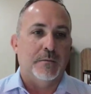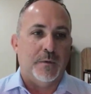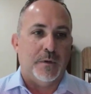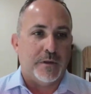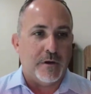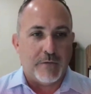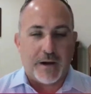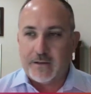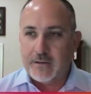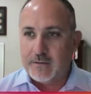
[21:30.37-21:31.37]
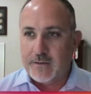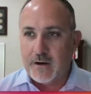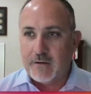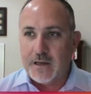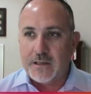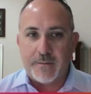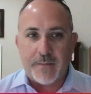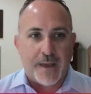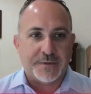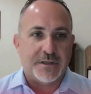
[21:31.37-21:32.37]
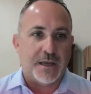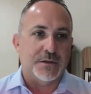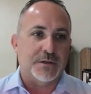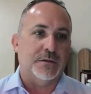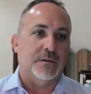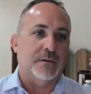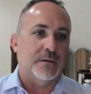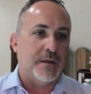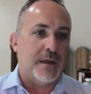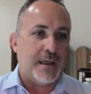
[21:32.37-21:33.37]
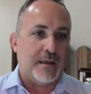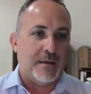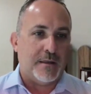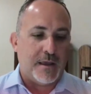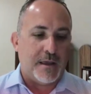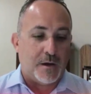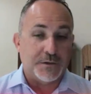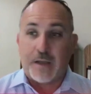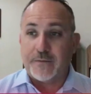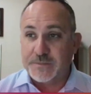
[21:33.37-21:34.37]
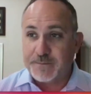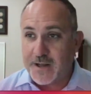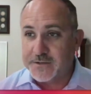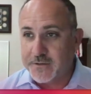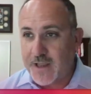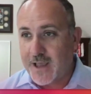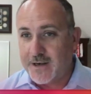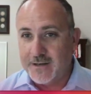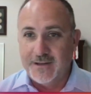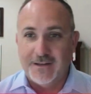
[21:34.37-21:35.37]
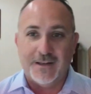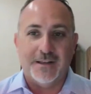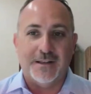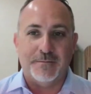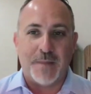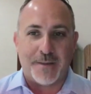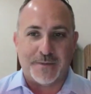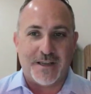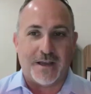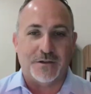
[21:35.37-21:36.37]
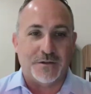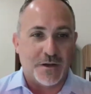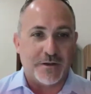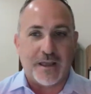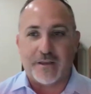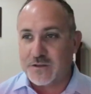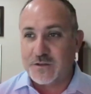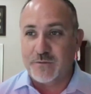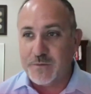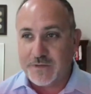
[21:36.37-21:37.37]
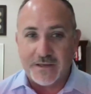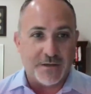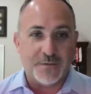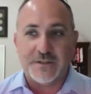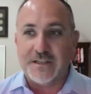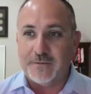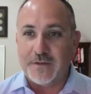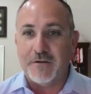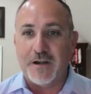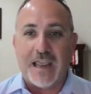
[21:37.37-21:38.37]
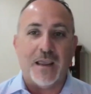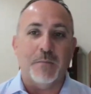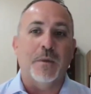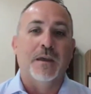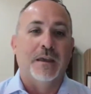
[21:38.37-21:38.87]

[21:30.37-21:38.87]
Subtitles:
They're right there in the maps section. They also have a sponsored ad in the maps section. So now there's three things you've seen of their name,